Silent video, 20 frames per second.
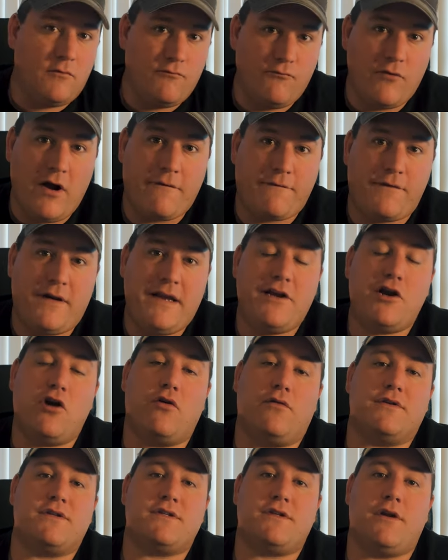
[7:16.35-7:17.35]
roughly
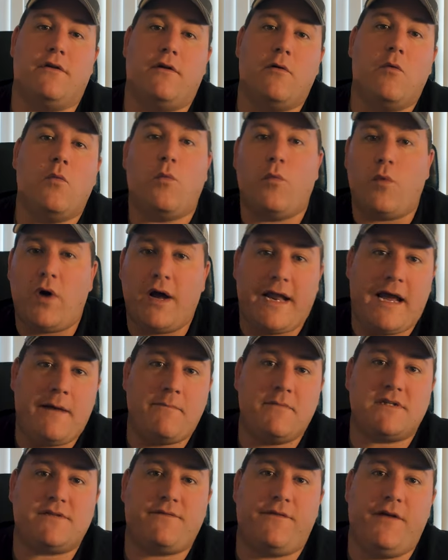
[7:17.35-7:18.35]
constant, one
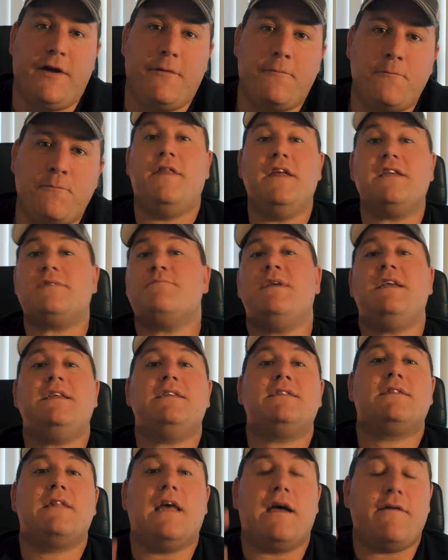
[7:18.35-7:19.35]
atmosphere. This
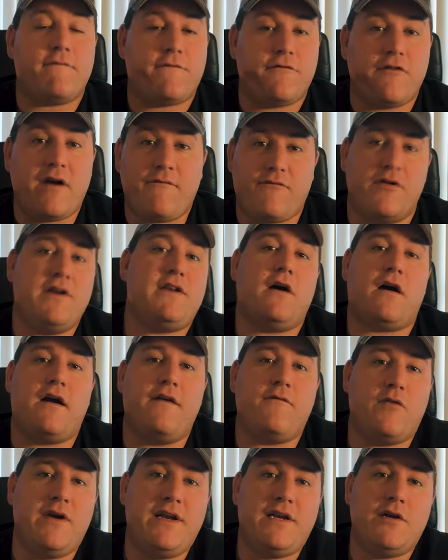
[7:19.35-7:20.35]
means that for every
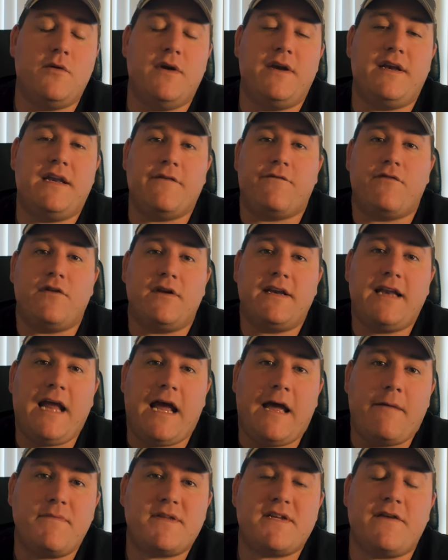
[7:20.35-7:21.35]
dive we do at different
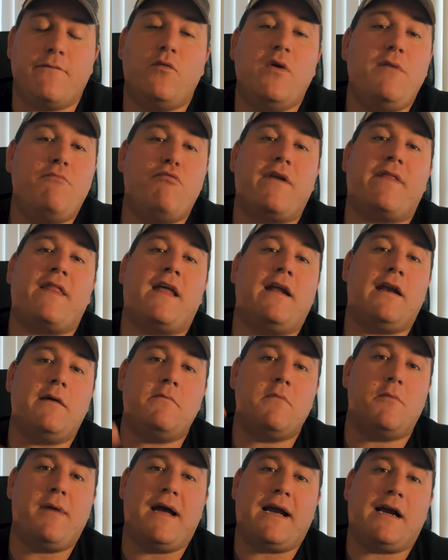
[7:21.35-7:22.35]
depths, if we bring that
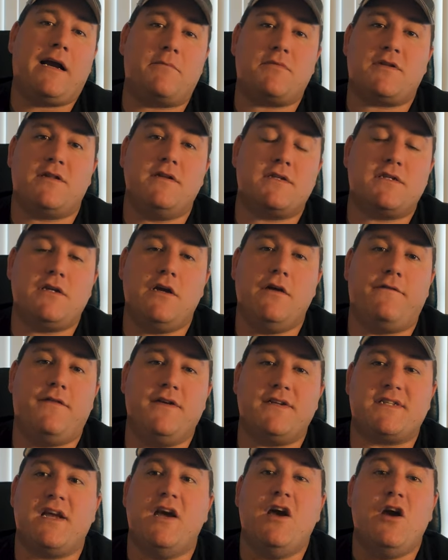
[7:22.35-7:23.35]
number back up to the
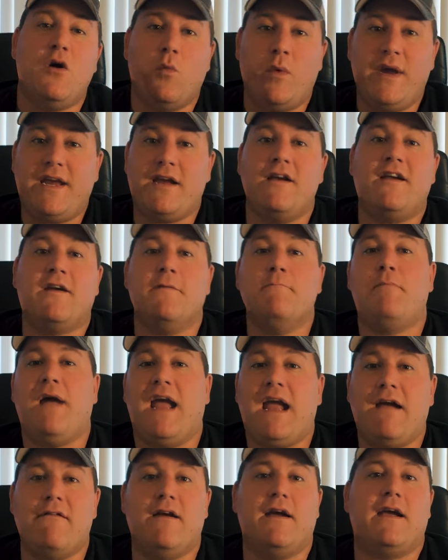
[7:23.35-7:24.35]
surface, we can
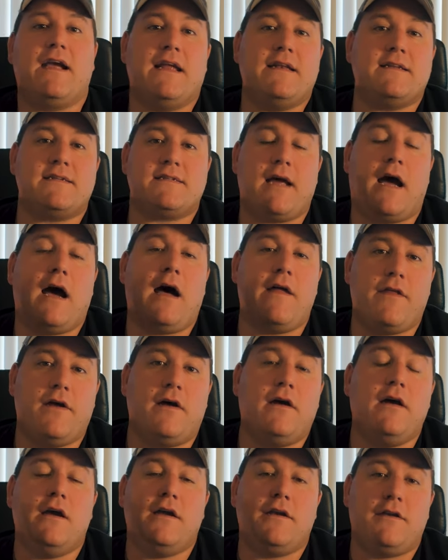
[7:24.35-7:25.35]
compare it against
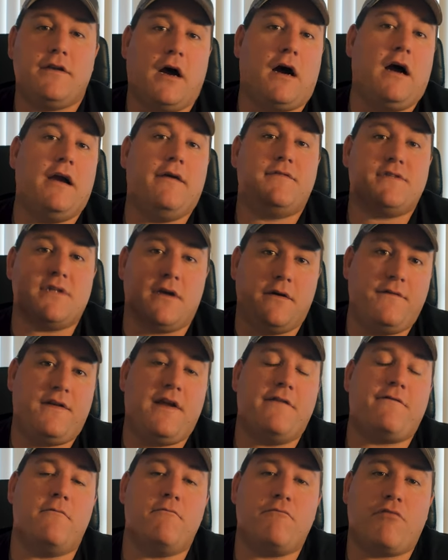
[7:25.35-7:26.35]
other dives of
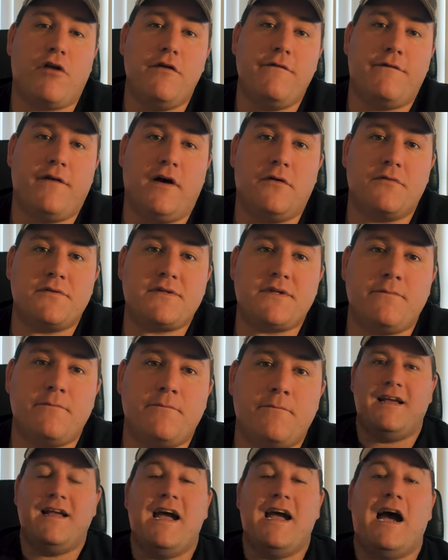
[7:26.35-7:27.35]
different profiles.
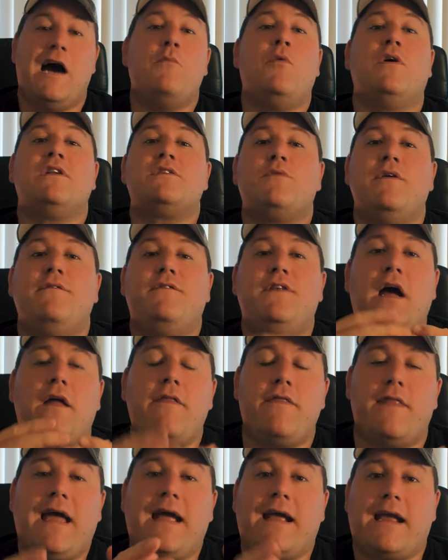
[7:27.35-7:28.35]
And once we've
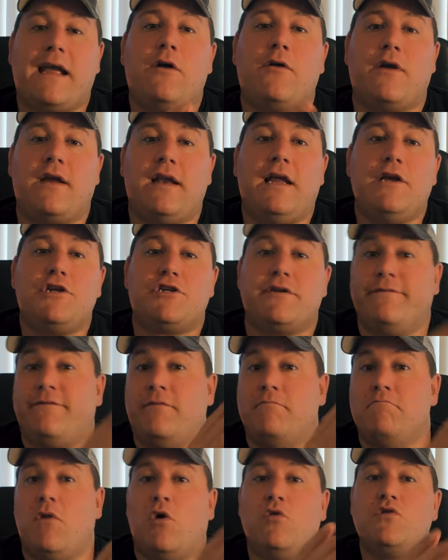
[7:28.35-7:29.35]
done that calculation
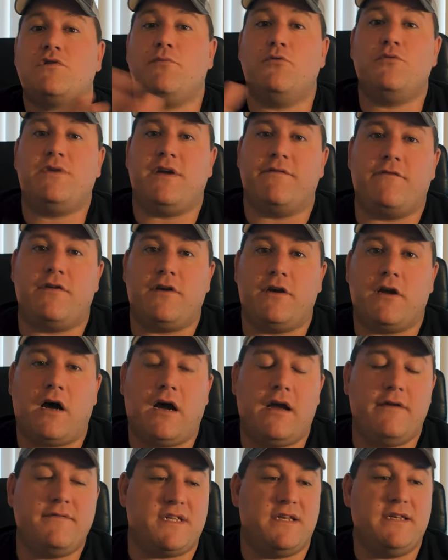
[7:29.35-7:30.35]
for multiple different
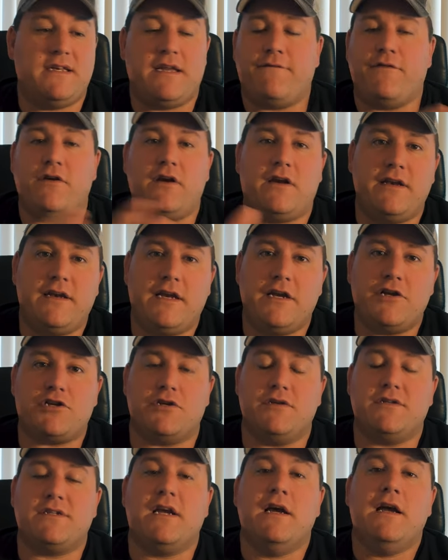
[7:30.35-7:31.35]
dives in different
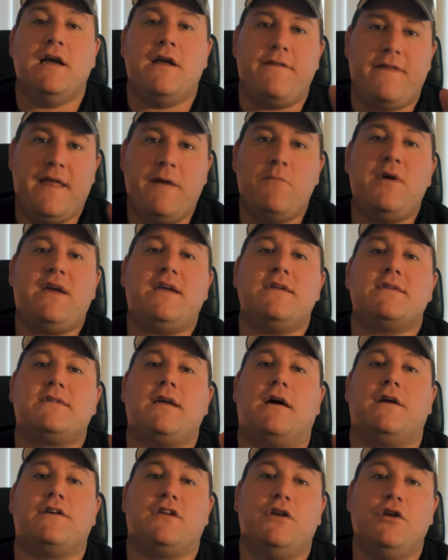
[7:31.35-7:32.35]
conditions, then we can
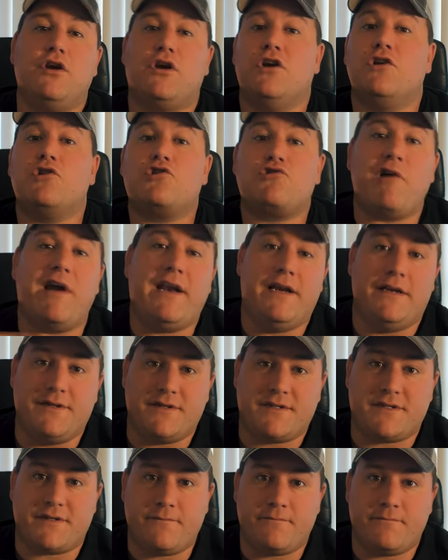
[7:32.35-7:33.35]
start to look at
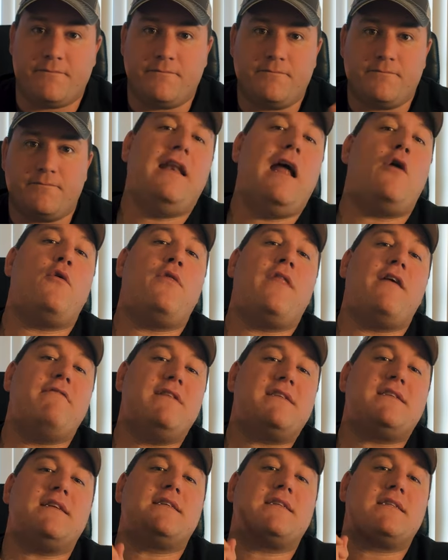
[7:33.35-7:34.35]
trends. Now, there
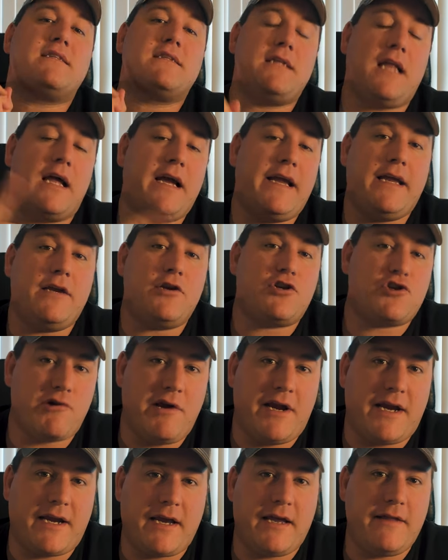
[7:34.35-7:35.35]
is a slight
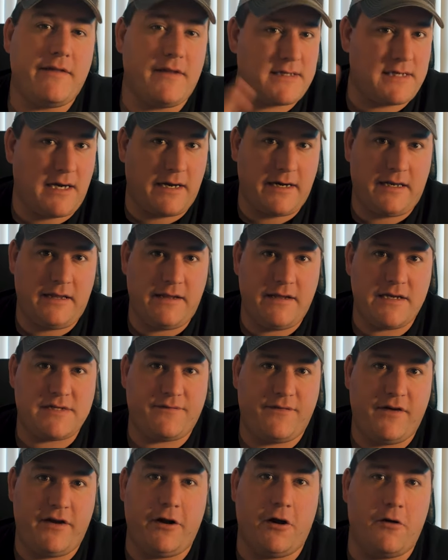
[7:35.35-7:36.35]
trick in the title of this
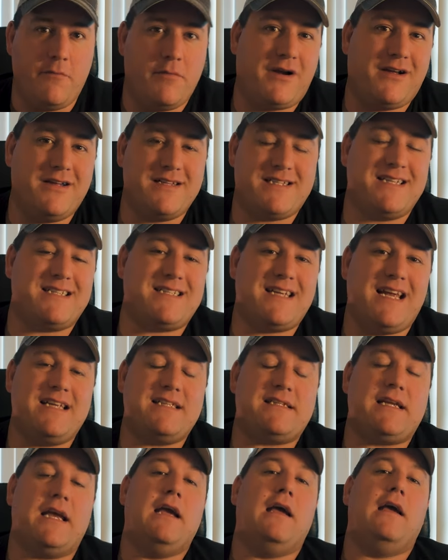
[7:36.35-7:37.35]
video, because it
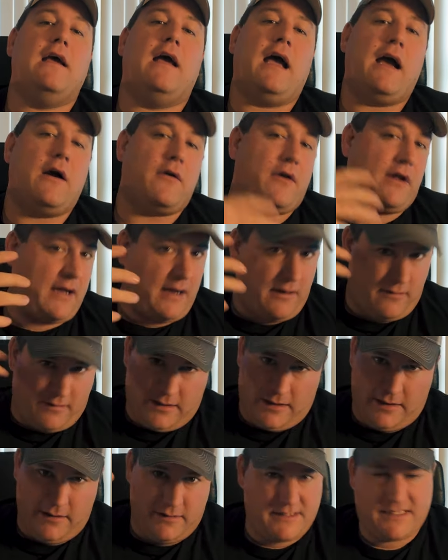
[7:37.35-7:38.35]
says how to
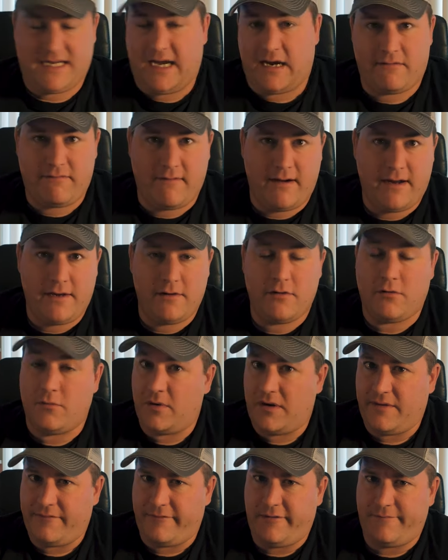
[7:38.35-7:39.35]
calculate your SAC rate, or
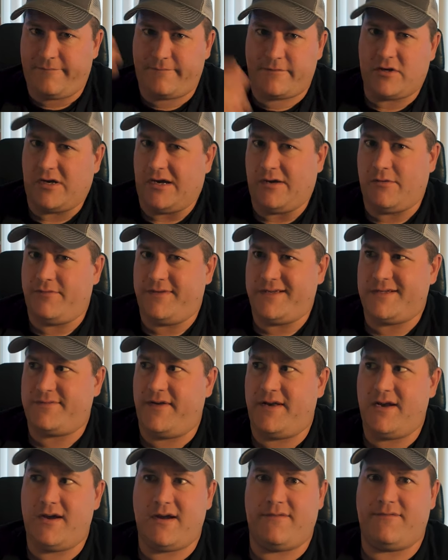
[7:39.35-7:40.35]
whatever I've titled this
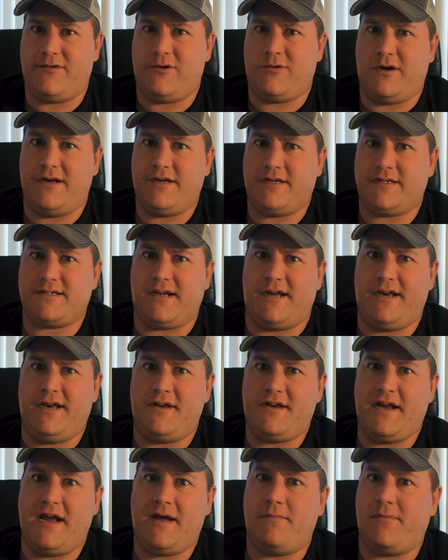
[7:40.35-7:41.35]
video, I haven't quite
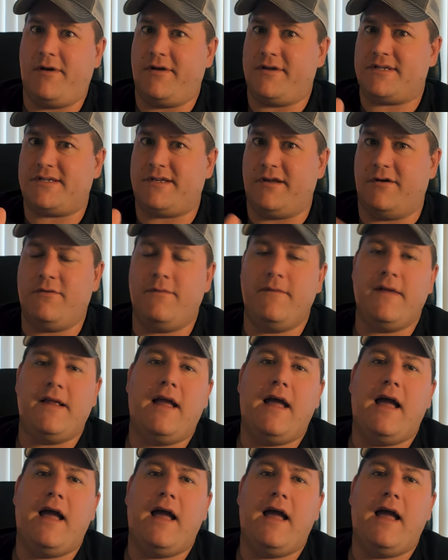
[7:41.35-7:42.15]
decided yet, but still.